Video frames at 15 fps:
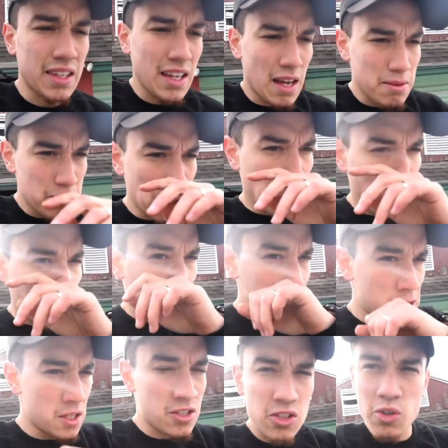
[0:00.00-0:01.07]
I think I'm just gonna run
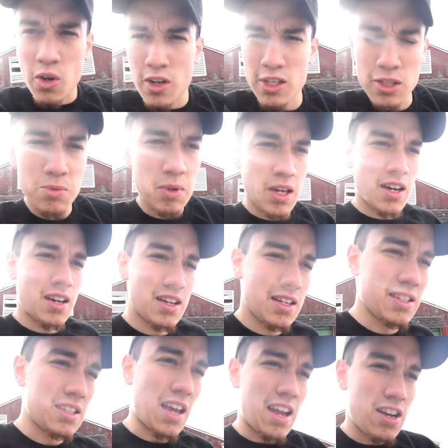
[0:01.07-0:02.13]
to the store just
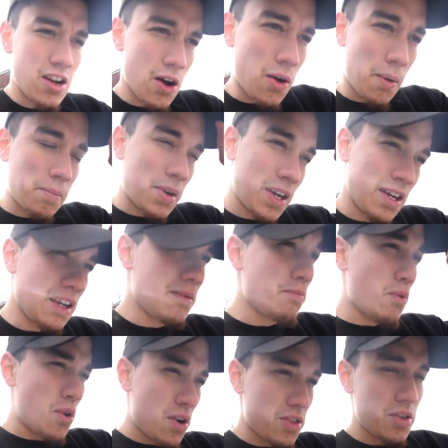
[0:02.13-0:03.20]
because I know I'm gonna need
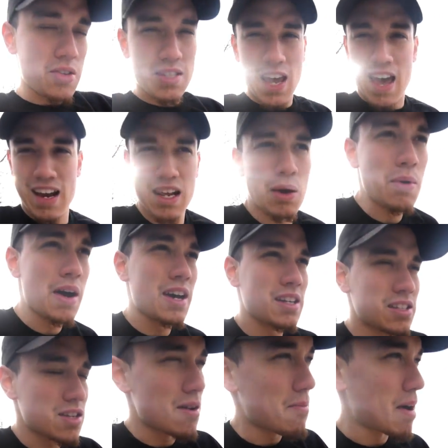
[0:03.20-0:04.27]
more of those anyway,
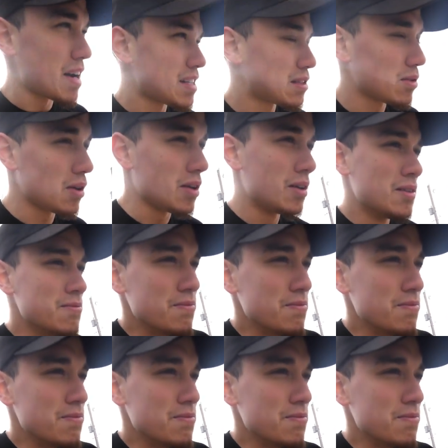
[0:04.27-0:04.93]
so I might as well,